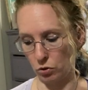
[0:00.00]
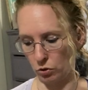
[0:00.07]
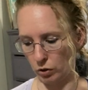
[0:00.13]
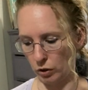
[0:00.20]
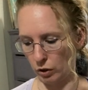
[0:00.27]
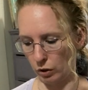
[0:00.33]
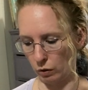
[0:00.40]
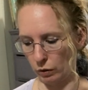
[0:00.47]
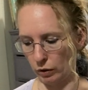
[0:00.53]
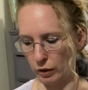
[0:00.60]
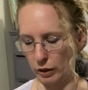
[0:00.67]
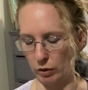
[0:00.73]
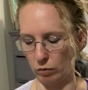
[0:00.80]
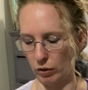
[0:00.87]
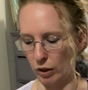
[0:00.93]
you know,
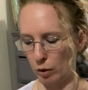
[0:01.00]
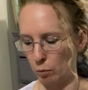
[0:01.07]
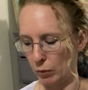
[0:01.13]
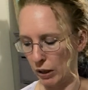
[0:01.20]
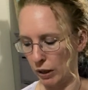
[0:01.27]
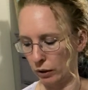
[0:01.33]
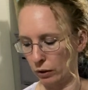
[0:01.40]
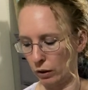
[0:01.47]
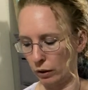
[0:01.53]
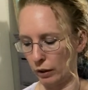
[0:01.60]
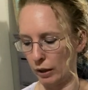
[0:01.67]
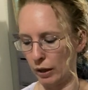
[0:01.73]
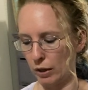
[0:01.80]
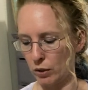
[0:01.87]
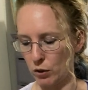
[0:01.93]
they've kind of banked on
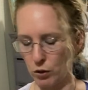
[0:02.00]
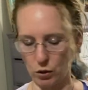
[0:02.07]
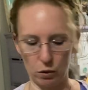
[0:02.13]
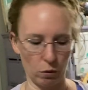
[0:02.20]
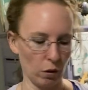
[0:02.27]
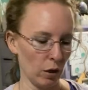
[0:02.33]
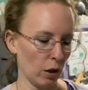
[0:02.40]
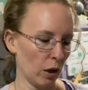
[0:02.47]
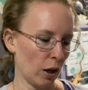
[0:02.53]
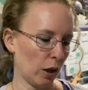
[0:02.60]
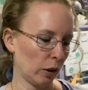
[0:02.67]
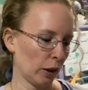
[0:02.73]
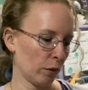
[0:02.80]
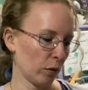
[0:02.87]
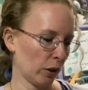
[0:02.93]
that. So
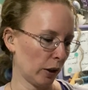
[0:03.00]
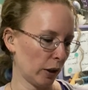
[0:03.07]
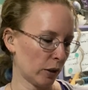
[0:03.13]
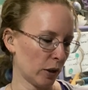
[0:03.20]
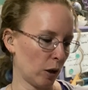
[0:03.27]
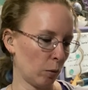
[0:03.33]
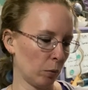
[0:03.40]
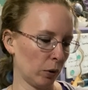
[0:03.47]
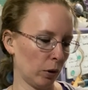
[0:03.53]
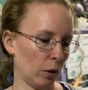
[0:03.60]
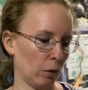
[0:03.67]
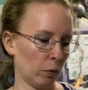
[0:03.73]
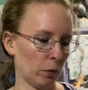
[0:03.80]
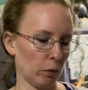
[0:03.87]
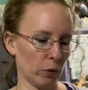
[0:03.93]
I'll leave a link down
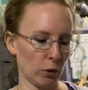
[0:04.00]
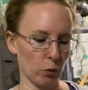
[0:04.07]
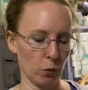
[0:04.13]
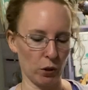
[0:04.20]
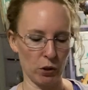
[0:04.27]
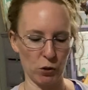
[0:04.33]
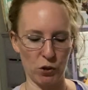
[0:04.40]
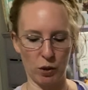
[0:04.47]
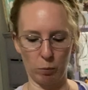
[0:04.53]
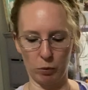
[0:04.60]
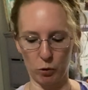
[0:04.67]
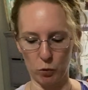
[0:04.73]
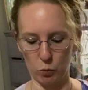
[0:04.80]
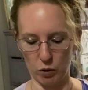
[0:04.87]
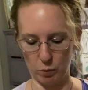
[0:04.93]
below for Victoria
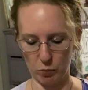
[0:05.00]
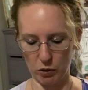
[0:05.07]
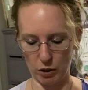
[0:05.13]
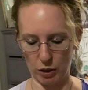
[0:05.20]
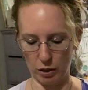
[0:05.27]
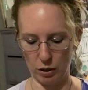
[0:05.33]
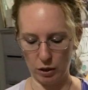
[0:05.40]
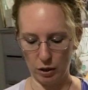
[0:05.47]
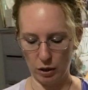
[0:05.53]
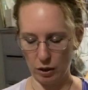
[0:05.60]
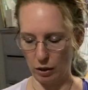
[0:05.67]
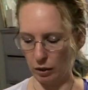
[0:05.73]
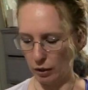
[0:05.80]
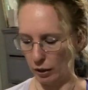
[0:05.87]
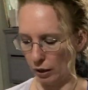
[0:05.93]
Sampler's website.
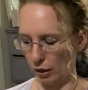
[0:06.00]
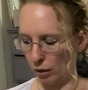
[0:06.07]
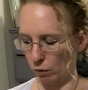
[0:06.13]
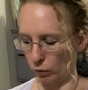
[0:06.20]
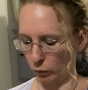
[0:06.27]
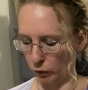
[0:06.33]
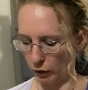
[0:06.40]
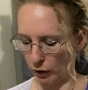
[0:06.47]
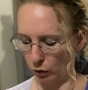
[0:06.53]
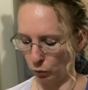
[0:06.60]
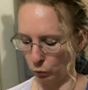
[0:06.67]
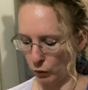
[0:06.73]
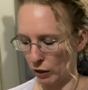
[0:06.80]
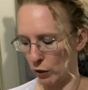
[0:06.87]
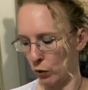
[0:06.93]
They have a really good
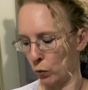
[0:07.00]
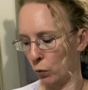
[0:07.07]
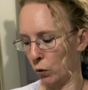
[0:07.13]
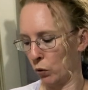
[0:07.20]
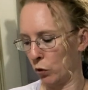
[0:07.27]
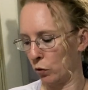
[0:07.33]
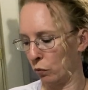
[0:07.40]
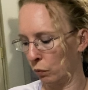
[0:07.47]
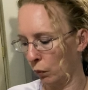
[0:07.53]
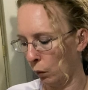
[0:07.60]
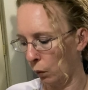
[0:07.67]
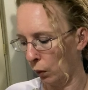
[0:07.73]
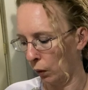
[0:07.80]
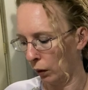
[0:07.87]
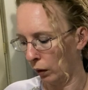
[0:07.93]
resource
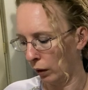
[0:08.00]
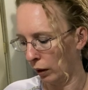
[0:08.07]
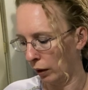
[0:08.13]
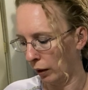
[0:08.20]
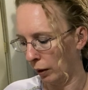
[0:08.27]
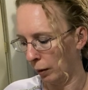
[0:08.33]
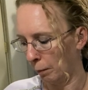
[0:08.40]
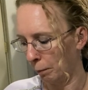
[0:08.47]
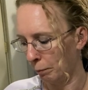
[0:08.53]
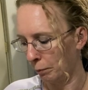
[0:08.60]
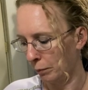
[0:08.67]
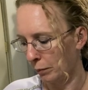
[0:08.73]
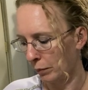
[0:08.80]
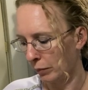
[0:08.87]
for um,